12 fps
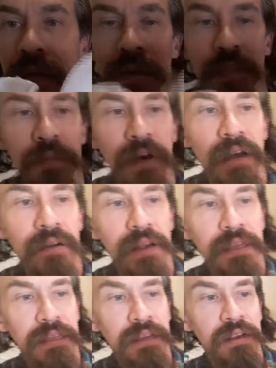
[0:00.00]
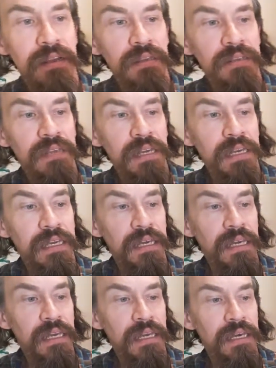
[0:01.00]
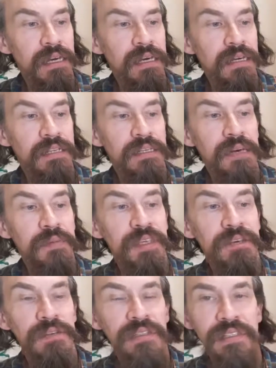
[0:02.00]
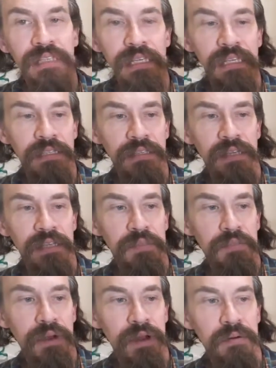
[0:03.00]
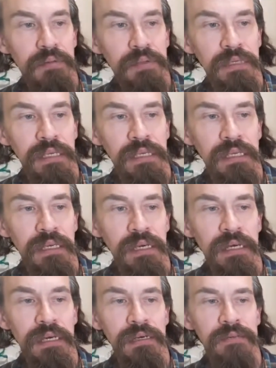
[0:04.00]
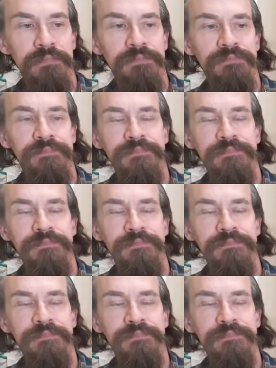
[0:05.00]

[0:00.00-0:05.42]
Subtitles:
spot right there, it looks like a WC, so that's probably, I